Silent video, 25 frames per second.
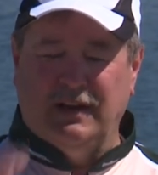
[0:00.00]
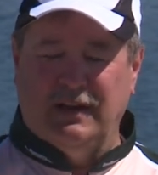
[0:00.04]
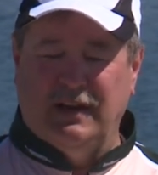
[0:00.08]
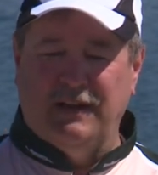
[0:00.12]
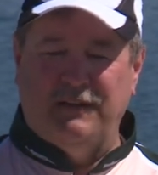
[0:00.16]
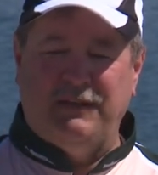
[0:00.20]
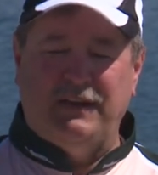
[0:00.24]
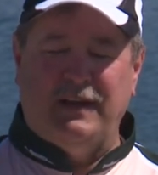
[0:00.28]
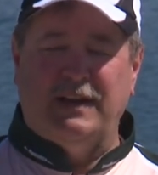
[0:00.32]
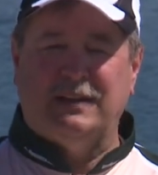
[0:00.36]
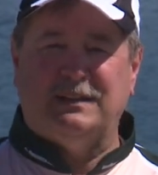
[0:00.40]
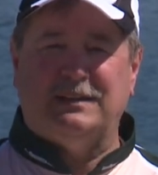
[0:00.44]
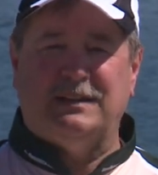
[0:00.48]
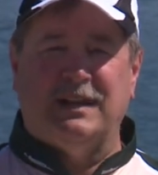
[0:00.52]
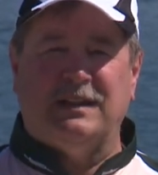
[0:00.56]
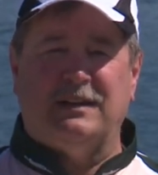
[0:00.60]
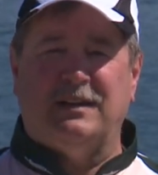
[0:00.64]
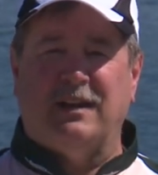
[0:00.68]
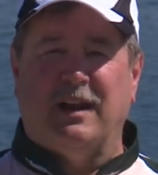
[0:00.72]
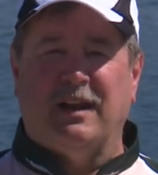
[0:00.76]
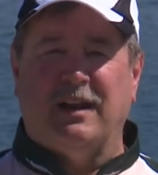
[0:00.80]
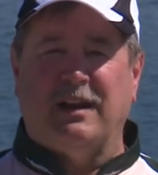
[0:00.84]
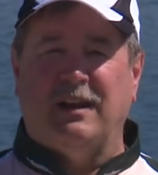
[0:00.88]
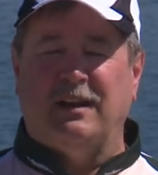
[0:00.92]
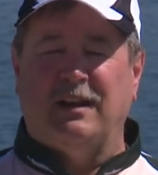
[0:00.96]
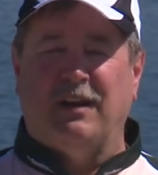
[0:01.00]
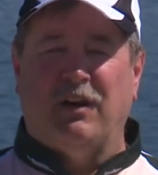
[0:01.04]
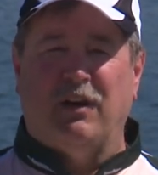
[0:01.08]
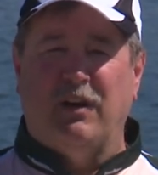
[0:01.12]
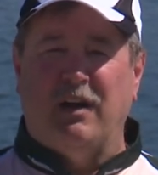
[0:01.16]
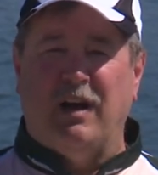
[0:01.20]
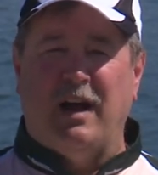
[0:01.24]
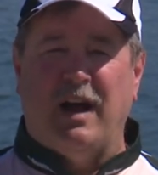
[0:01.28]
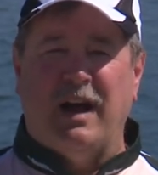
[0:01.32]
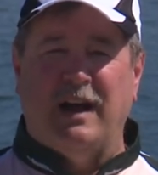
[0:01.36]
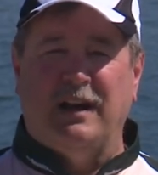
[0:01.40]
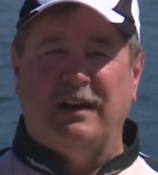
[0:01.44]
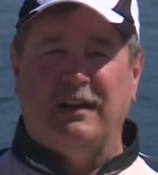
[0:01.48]
if he had scent on it or
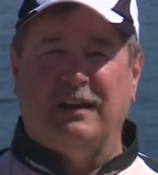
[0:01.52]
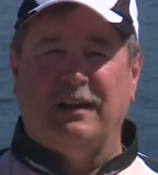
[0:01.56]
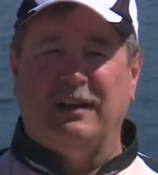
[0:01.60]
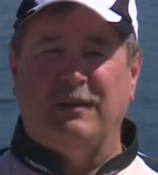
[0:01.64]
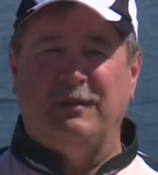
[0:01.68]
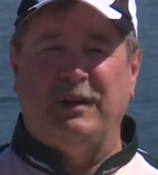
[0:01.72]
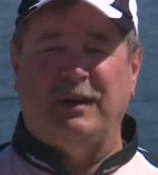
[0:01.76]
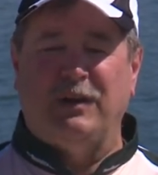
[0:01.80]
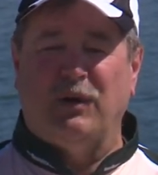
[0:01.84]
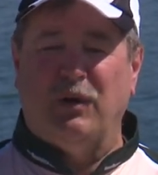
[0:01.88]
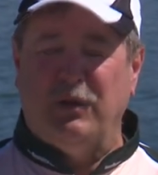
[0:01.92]
not? I mean,